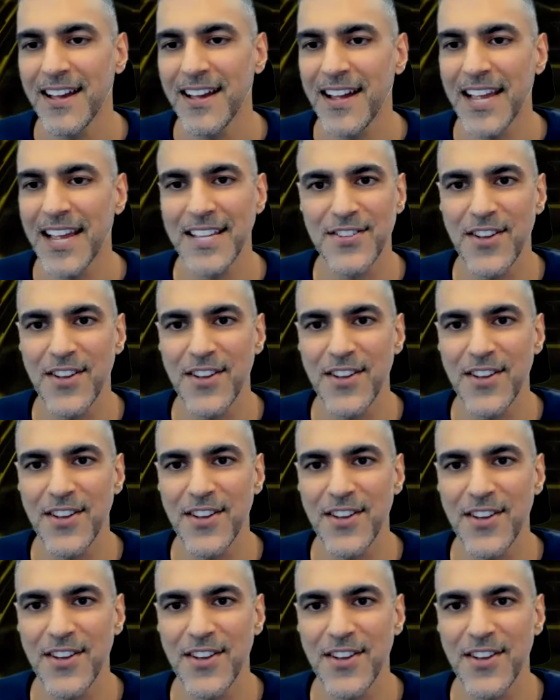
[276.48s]
has not
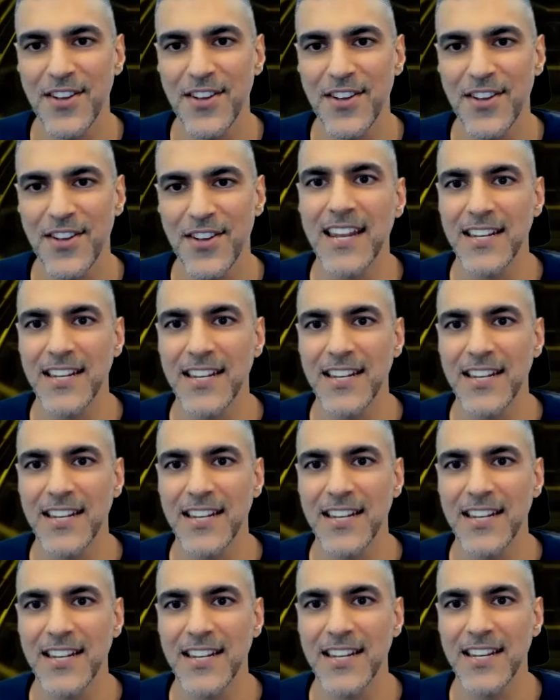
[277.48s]
taken on any debt. It's
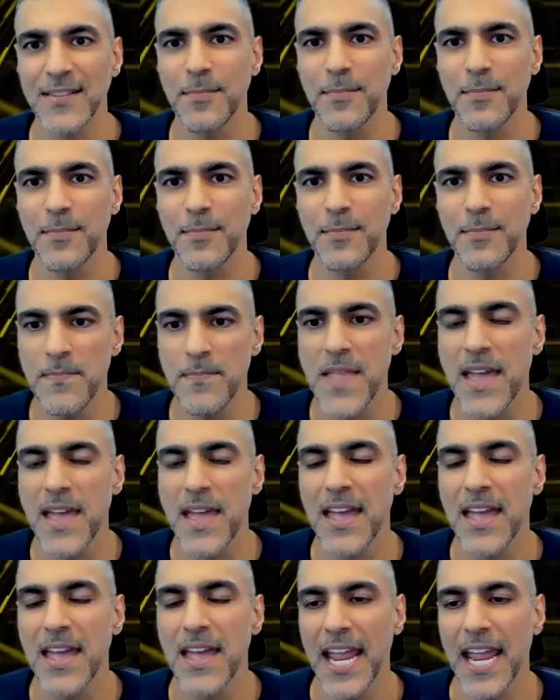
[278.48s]
been a pride for him.
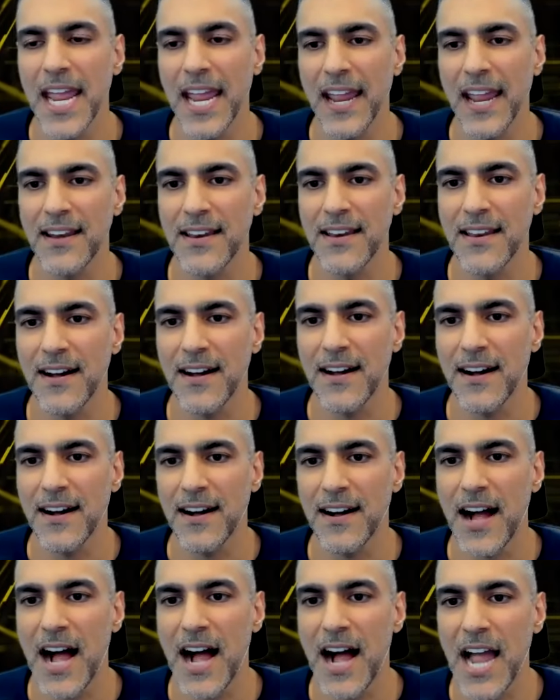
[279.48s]
And uh,
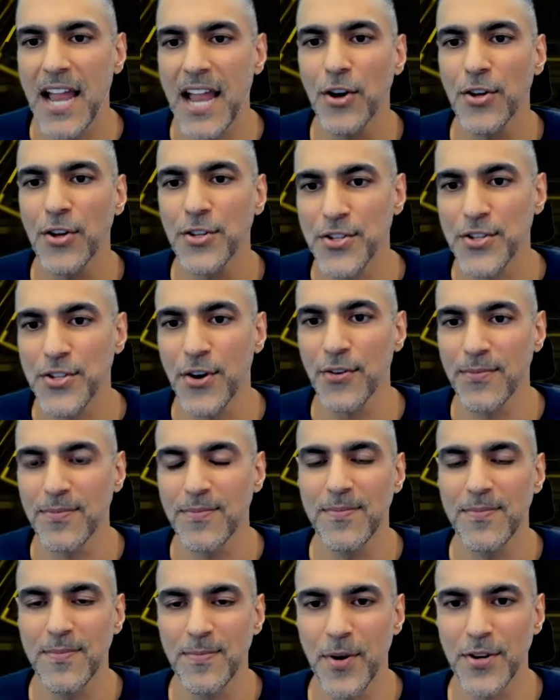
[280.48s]
I
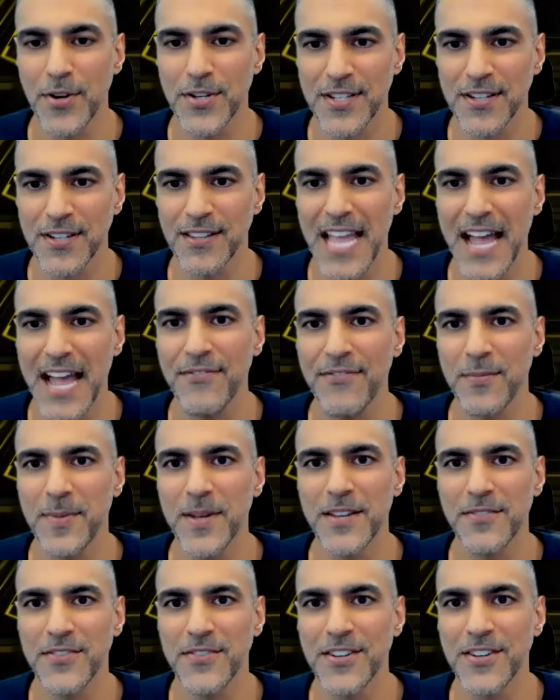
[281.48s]
also personally have a
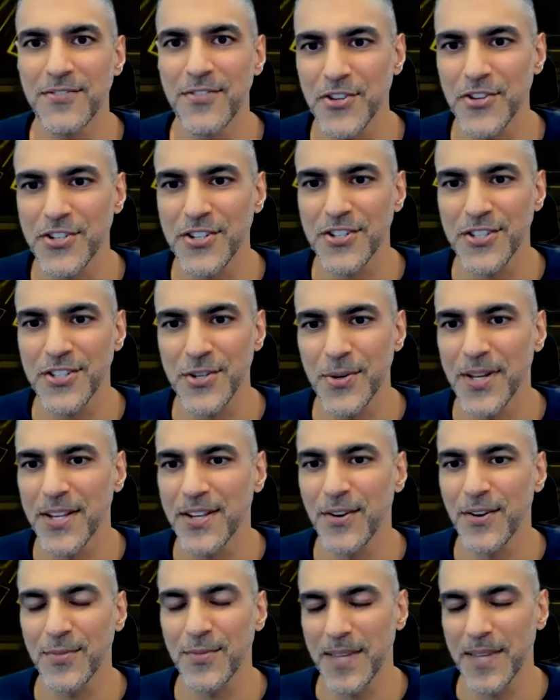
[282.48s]
bit of an aversion to it.
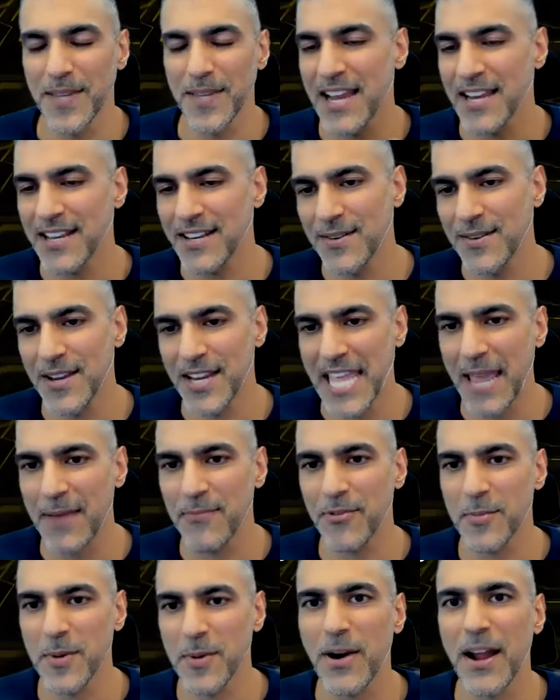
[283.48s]
I came
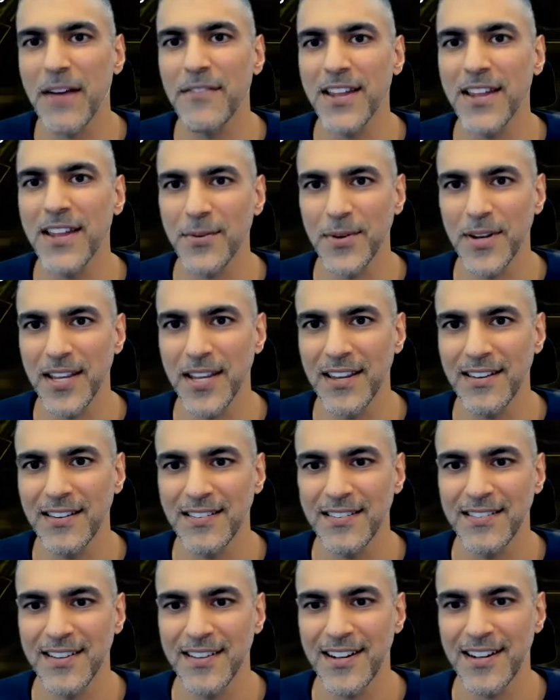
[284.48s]
from a private equity
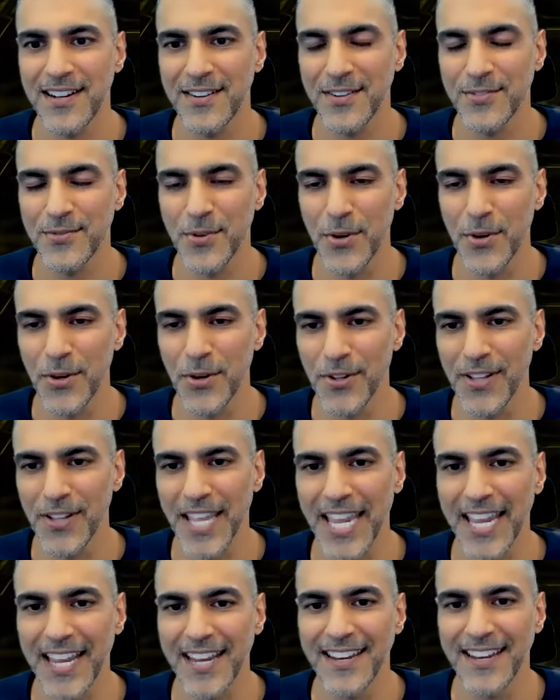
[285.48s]
uh, role,
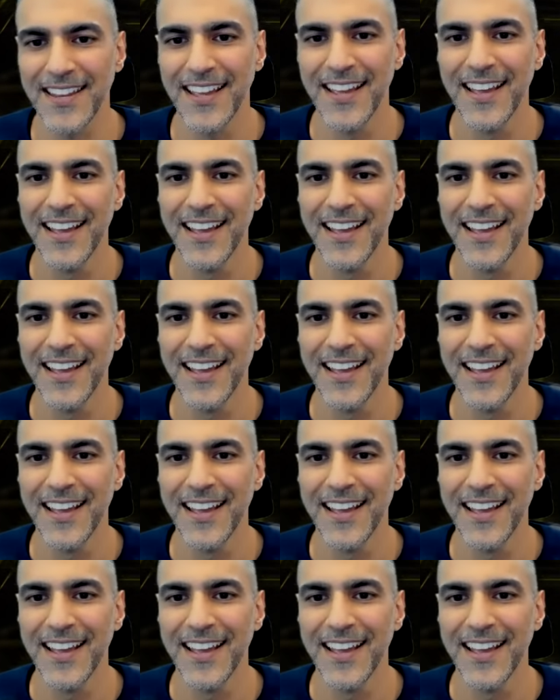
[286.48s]
and